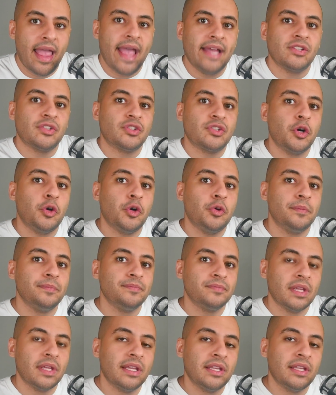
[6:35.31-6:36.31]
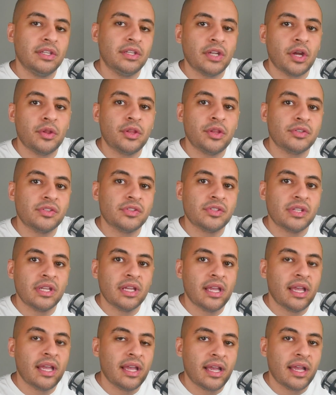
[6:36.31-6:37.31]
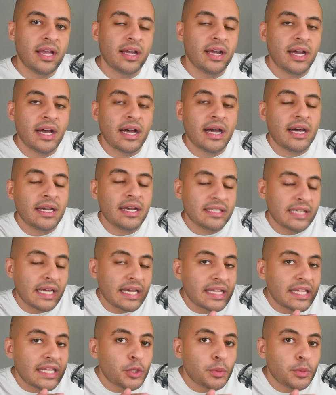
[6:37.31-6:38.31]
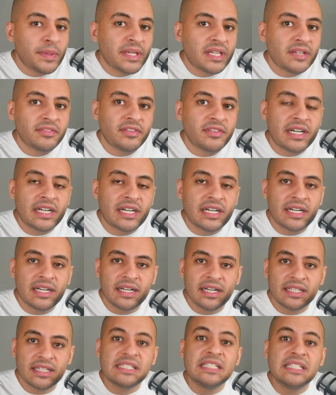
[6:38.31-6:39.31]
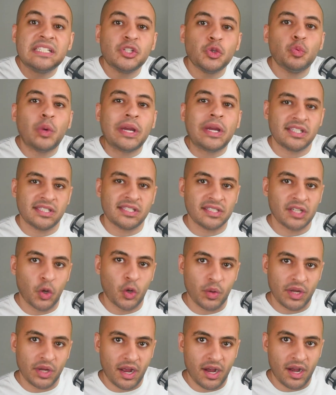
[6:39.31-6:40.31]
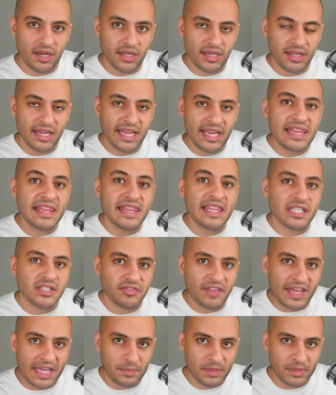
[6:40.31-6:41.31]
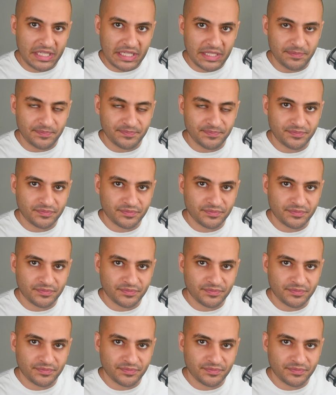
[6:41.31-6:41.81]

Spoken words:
And so, you know, there's a little bit of a situation going on in this family.